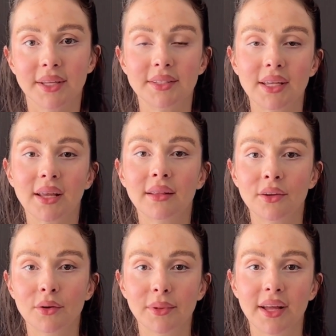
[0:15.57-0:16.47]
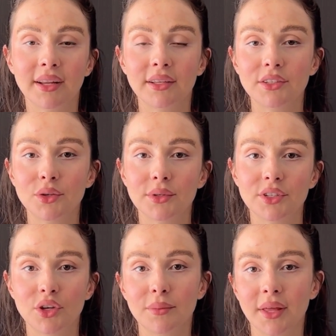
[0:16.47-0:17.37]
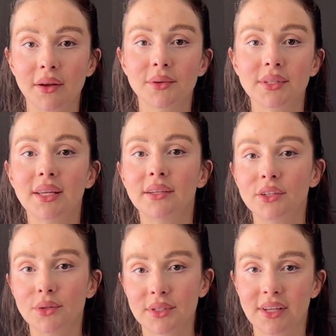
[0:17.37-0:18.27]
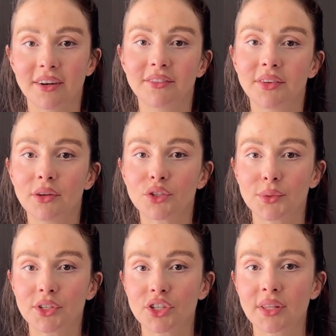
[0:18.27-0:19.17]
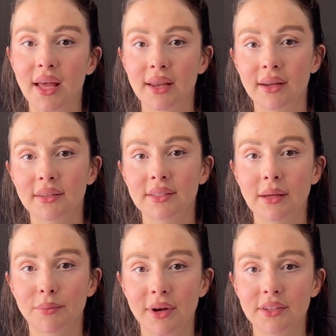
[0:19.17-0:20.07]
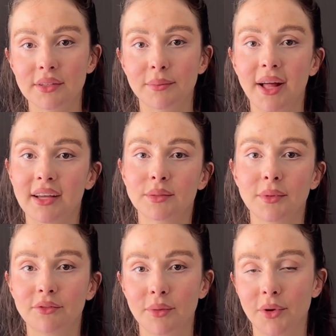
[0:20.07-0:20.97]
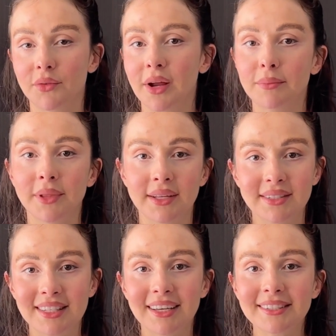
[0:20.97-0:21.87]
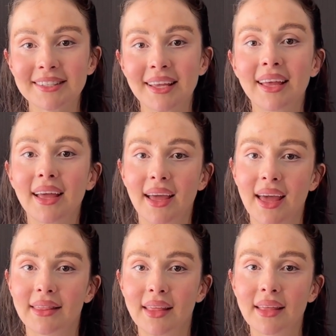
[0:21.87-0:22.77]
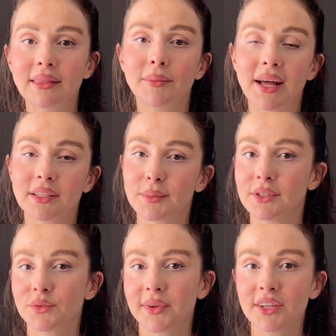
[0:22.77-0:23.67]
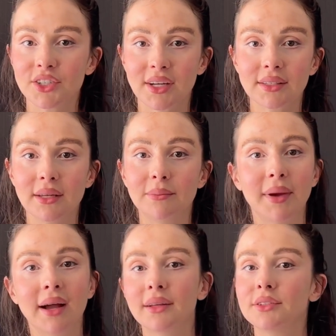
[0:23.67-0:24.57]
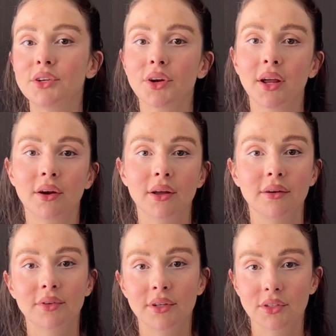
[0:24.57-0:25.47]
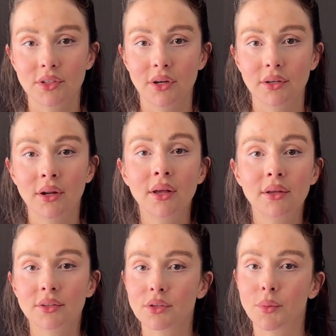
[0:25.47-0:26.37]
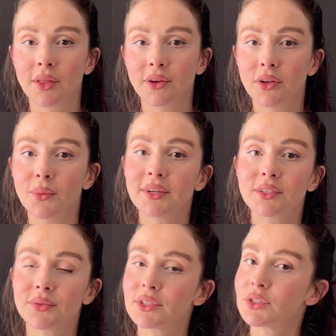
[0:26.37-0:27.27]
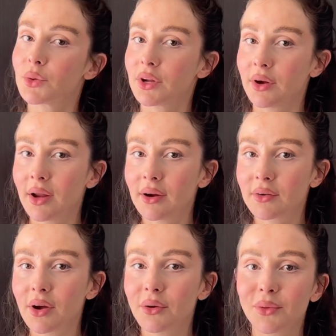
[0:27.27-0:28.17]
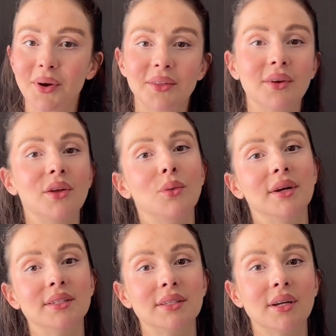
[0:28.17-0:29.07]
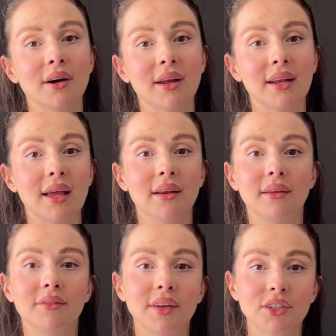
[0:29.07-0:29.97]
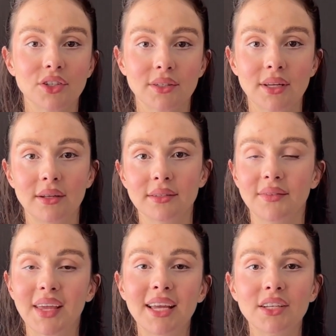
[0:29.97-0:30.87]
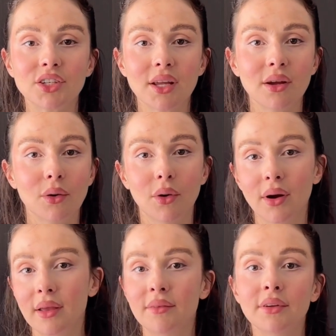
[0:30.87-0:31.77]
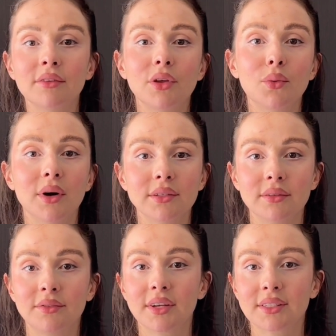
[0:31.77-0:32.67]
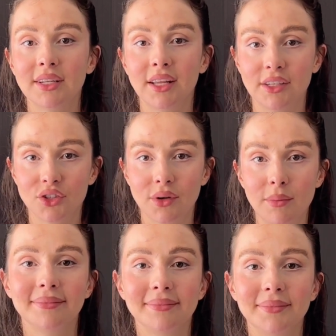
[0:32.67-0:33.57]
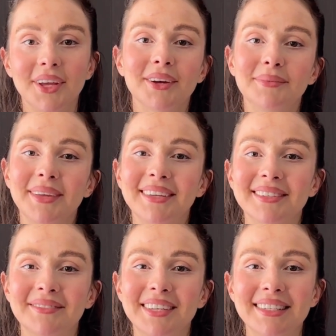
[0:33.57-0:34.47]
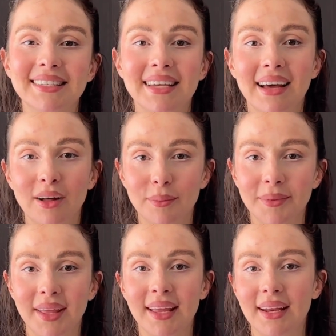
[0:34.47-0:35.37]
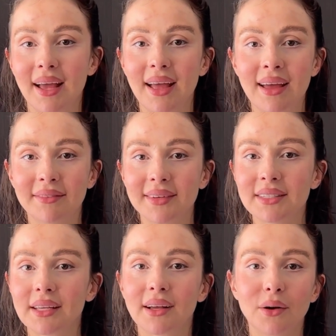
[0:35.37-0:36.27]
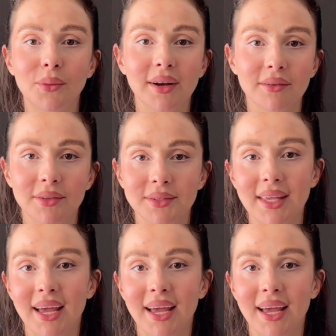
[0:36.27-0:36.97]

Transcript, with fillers: placing your blood into a tube that goes into a centrifuge, which then separates the plasma from your red blood cells, and then the plasma is re-injected back into your area of concern. So, whether you want to restore your hair growth, whether you want to target any facial signs of aging, or even if you want to fix an injury, PRP is amazing to help in every single one of those